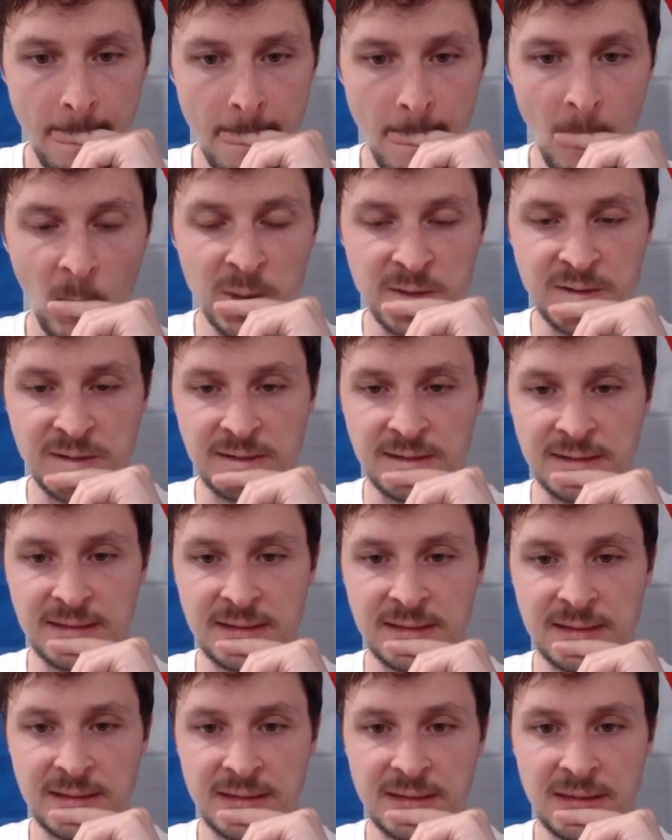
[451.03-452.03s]
Which is
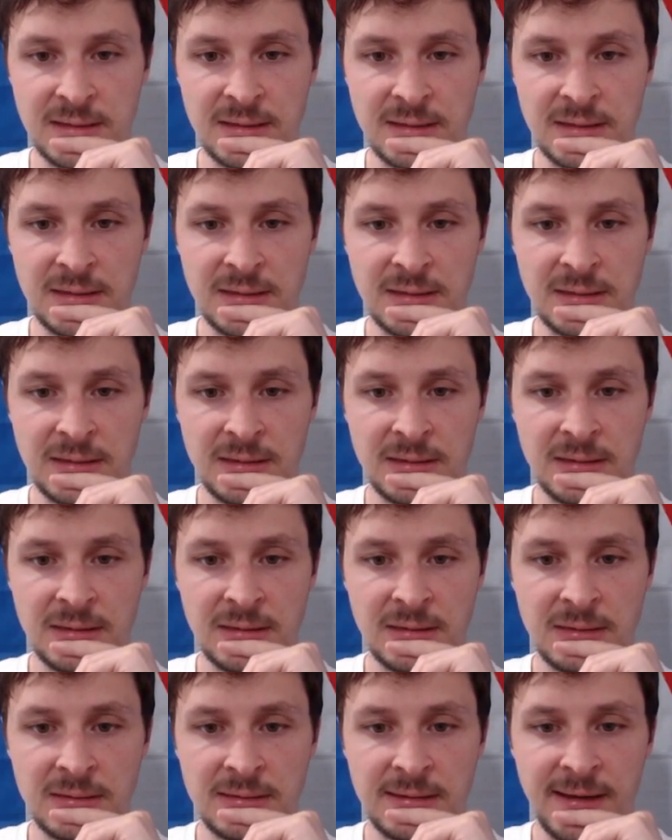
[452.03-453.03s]

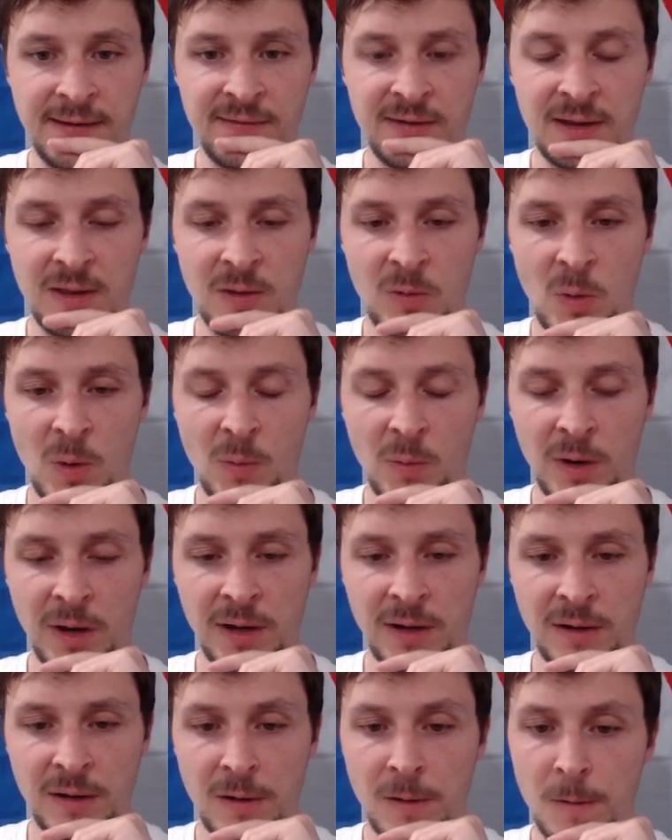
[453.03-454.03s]
definitely what we're
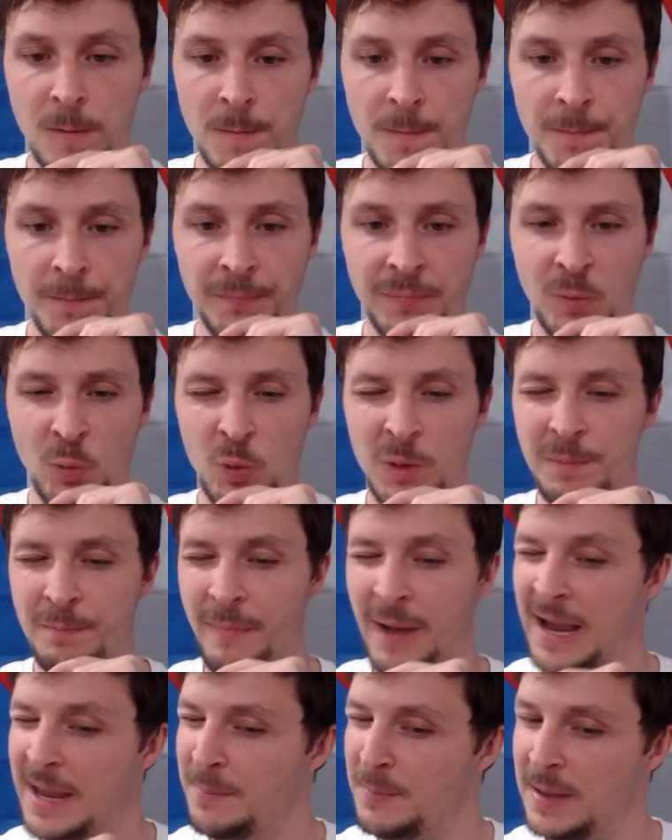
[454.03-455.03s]
going to do. We
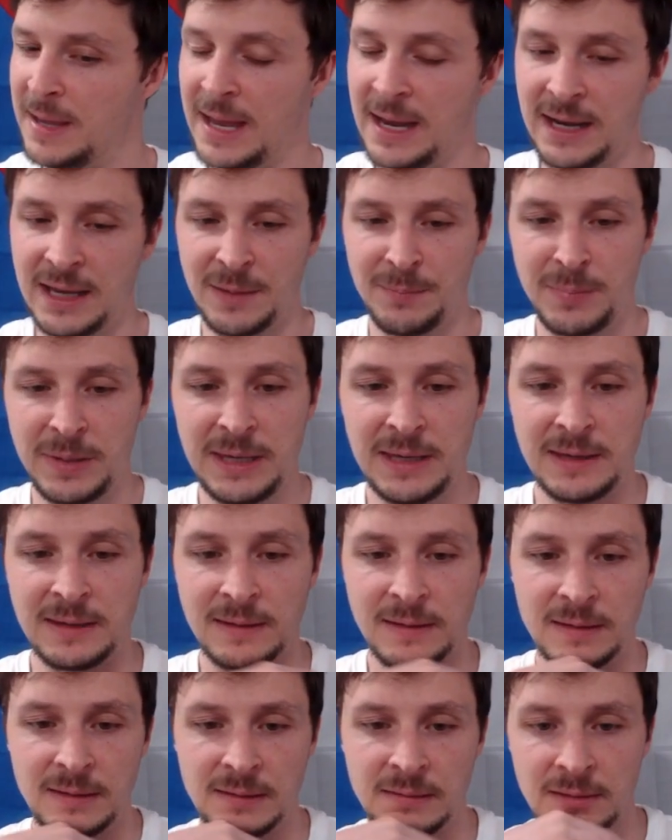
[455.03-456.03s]
might be getting a
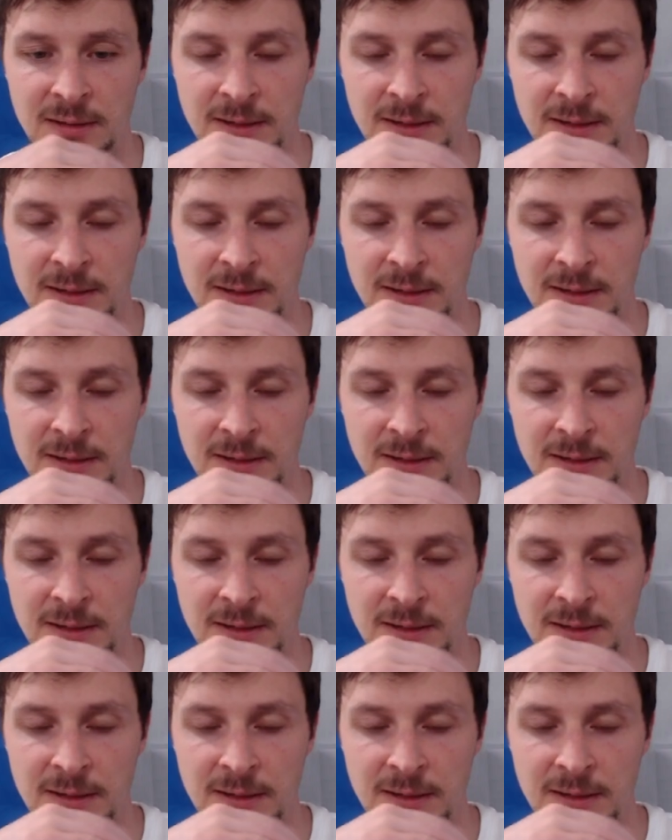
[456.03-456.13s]
piece.